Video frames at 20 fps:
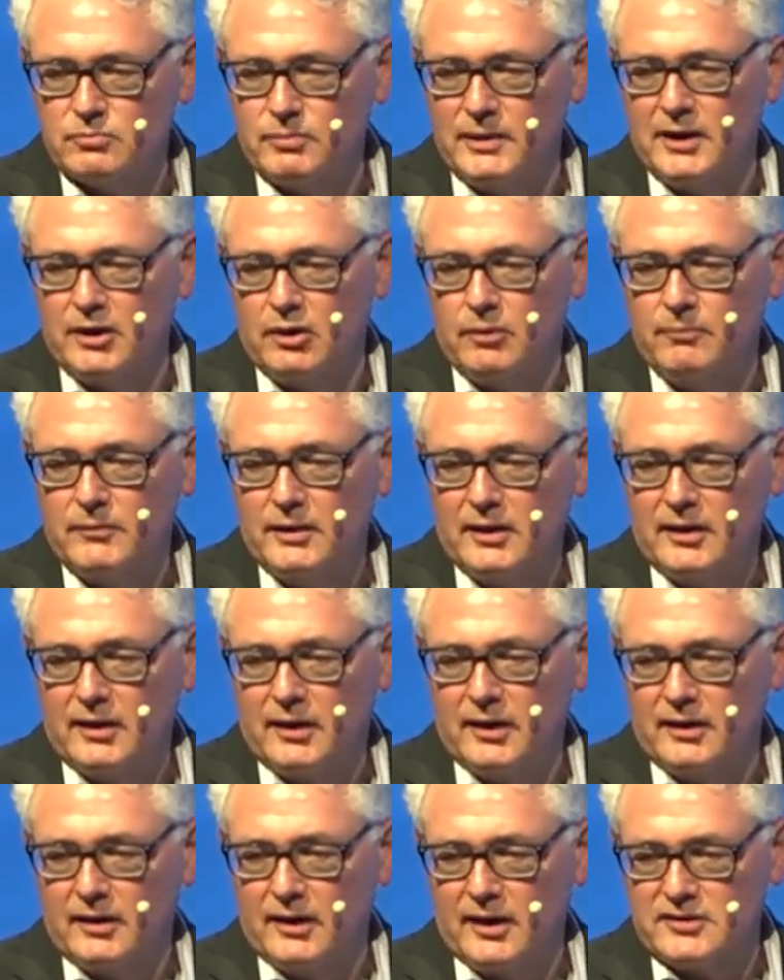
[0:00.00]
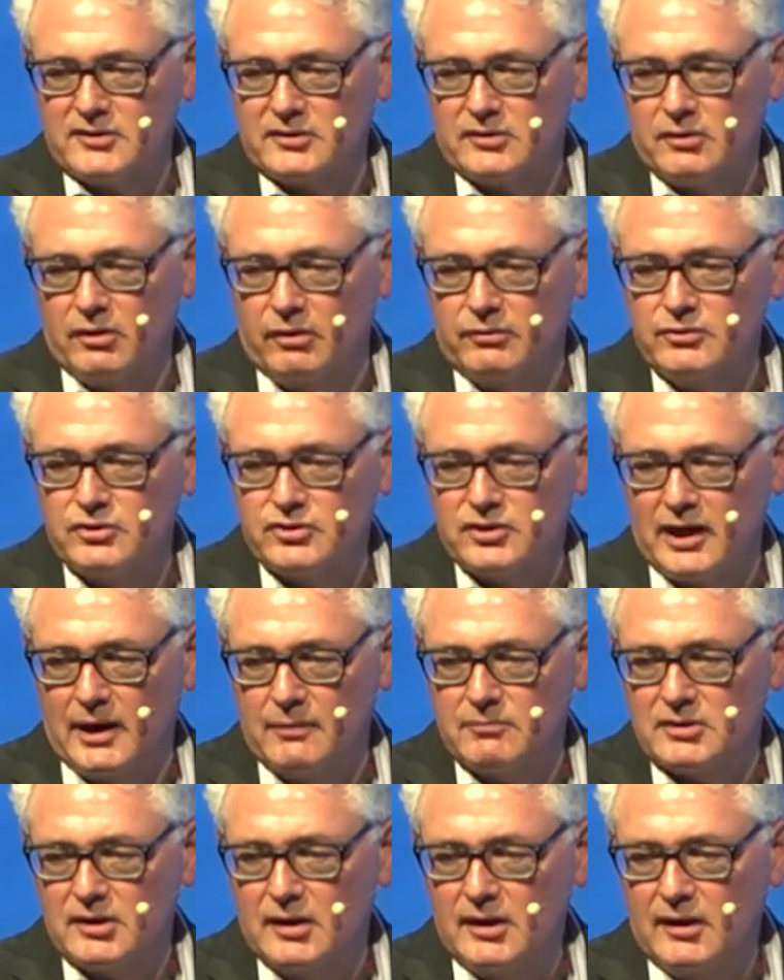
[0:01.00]
well as a
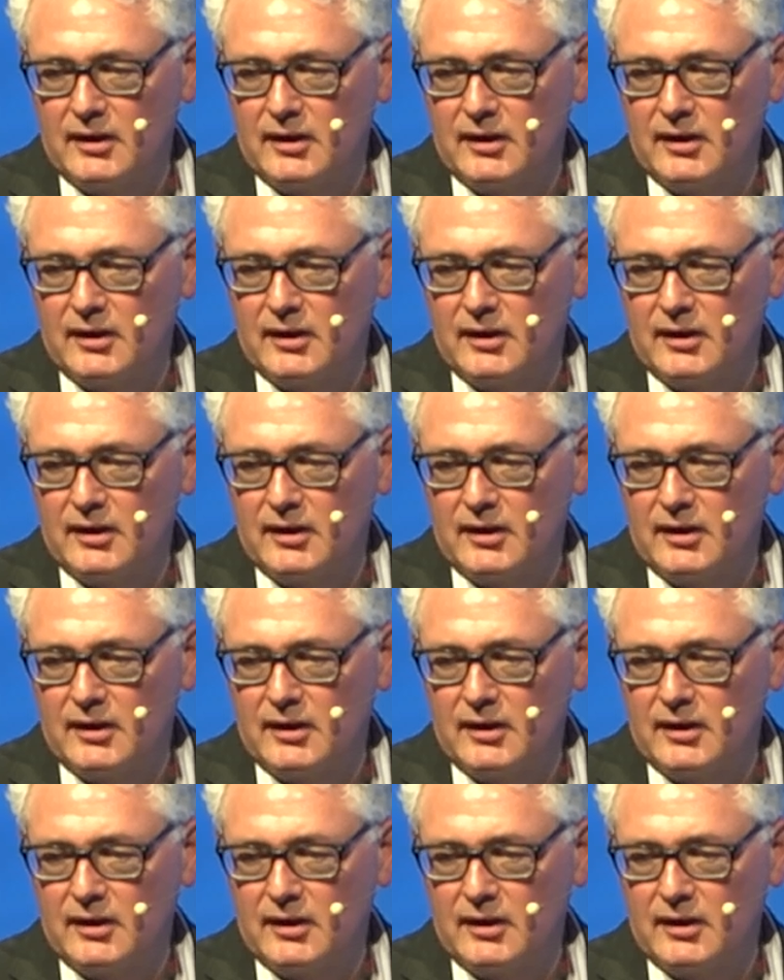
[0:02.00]
concept.